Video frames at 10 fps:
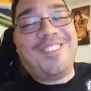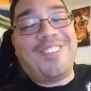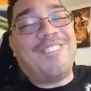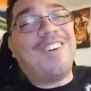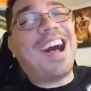
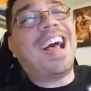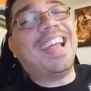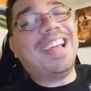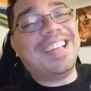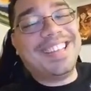
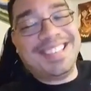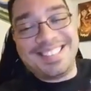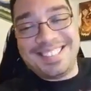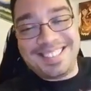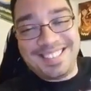Why?
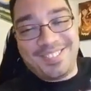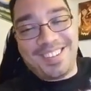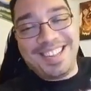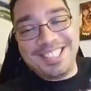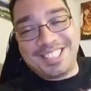
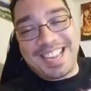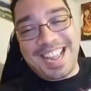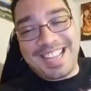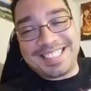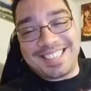Why is she
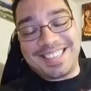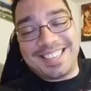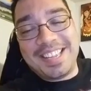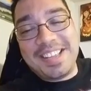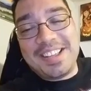asking?
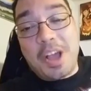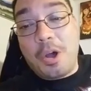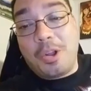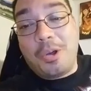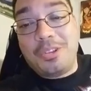
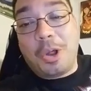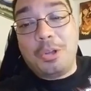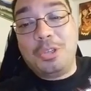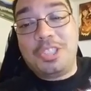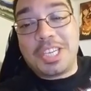Oh no! Oh,
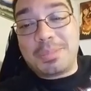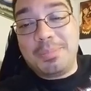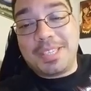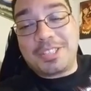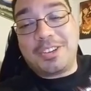you just
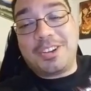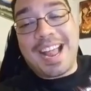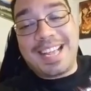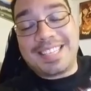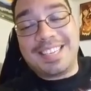missed her
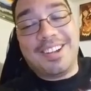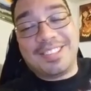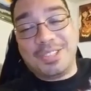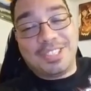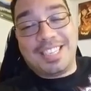asking. I
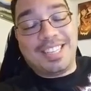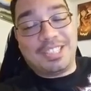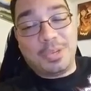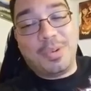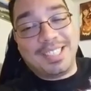thought you said that
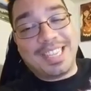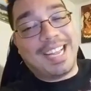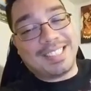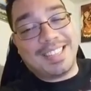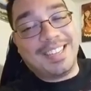she was
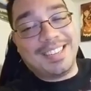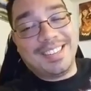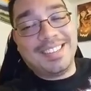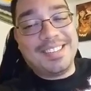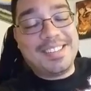asking.
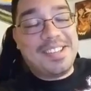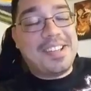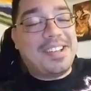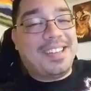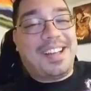
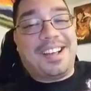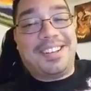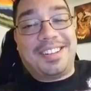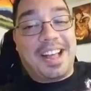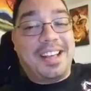Yeah,
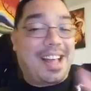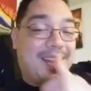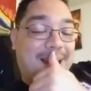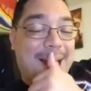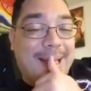
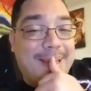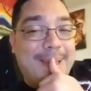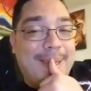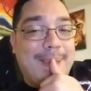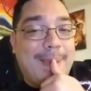
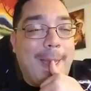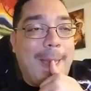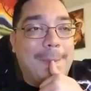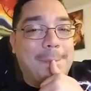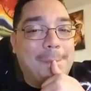I
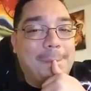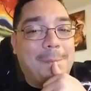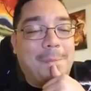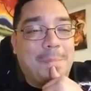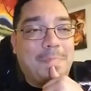
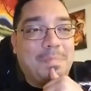can